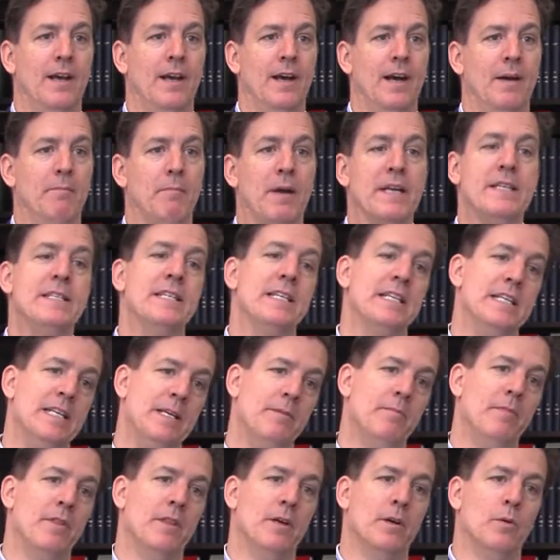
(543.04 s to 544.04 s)
My
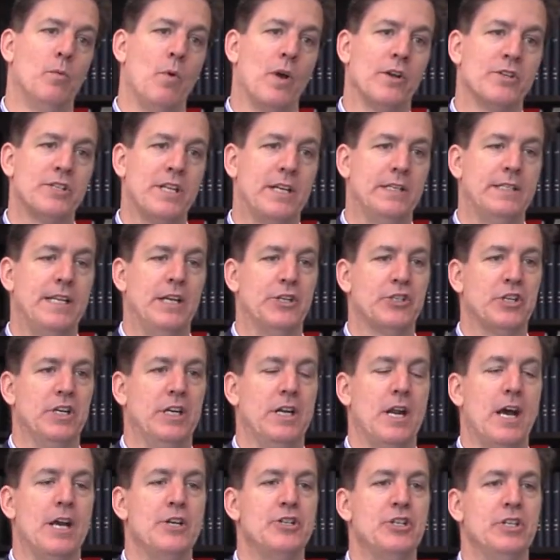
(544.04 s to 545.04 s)
team, the Water Sanitation
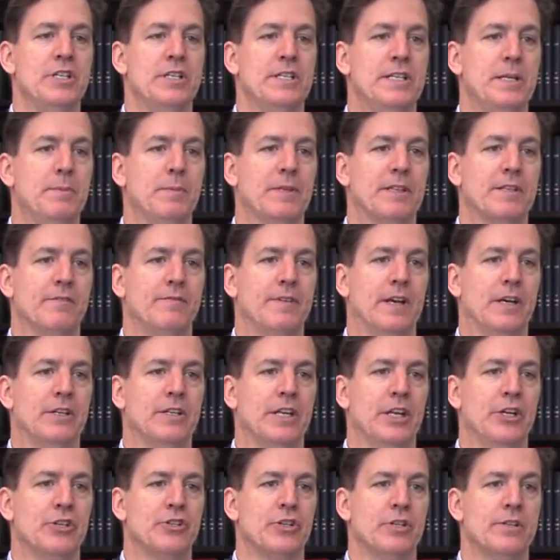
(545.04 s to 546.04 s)
and Hygiene team at the
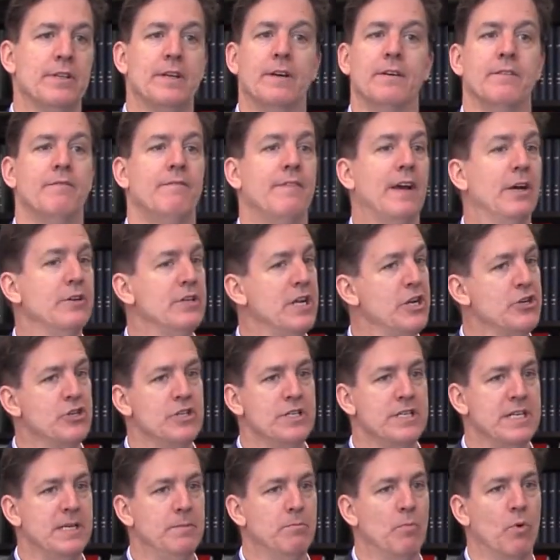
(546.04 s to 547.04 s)

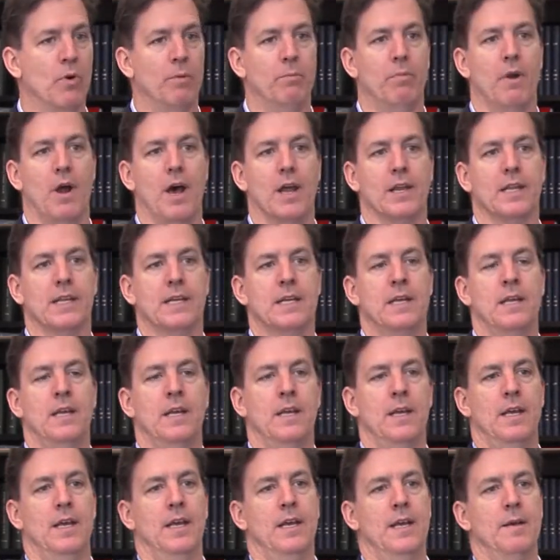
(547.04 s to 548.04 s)
Foundation team more broadly.
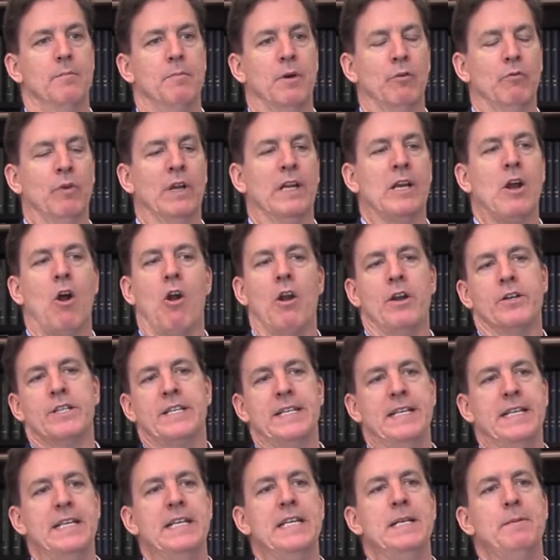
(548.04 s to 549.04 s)
But really our
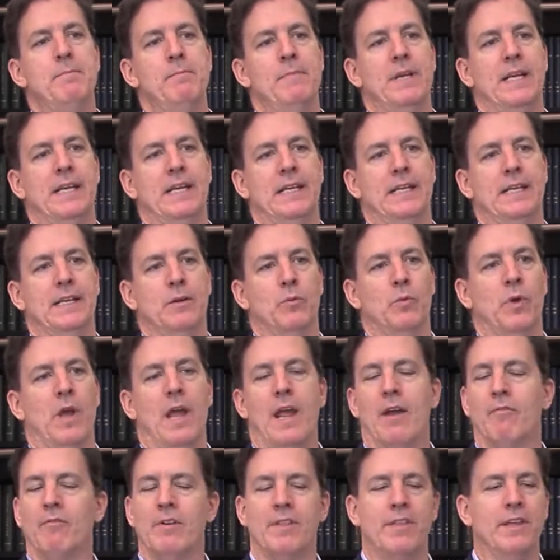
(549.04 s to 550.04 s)
team,
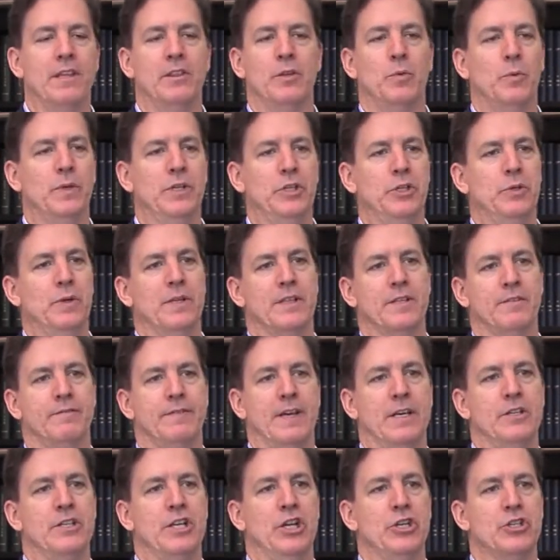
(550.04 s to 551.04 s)
everything that we do at the
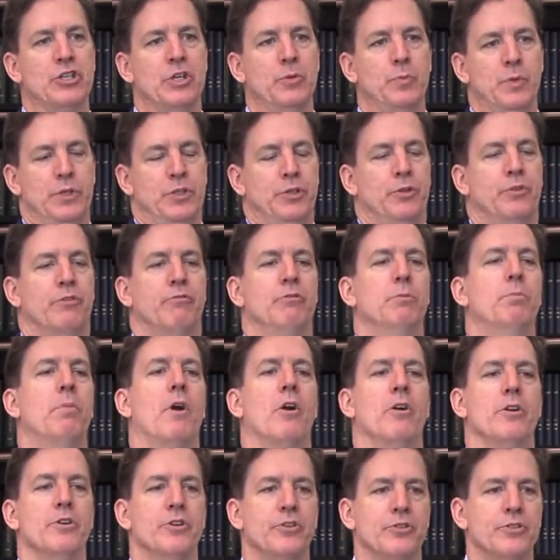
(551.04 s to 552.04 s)
Foundation, we do through
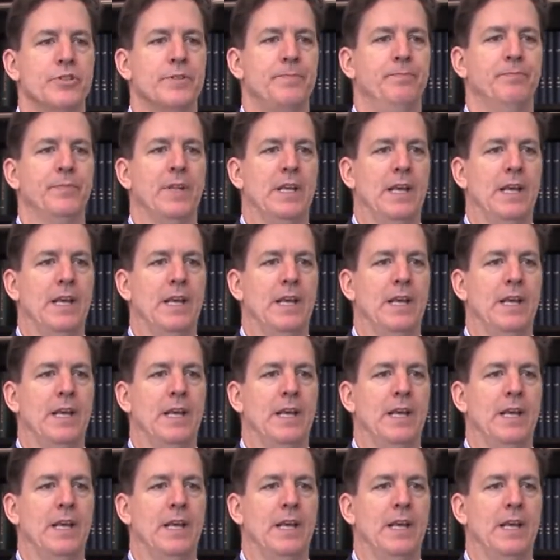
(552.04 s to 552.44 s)
partners,